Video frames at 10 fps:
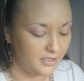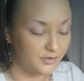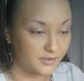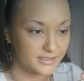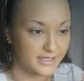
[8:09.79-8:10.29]

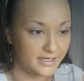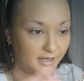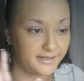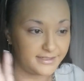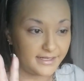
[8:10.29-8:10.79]
you're going to
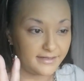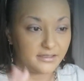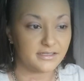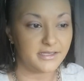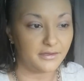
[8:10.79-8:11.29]
take, I take a
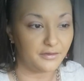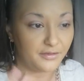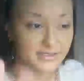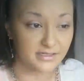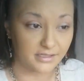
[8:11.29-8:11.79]
concealer
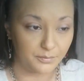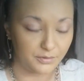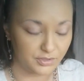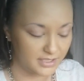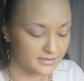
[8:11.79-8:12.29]
that's a
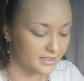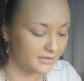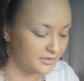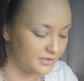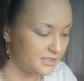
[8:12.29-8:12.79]
couple shades
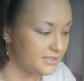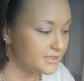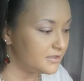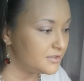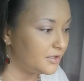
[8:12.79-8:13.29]
lighter than my
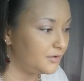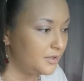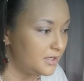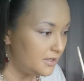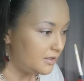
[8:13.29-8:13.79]
skin tone.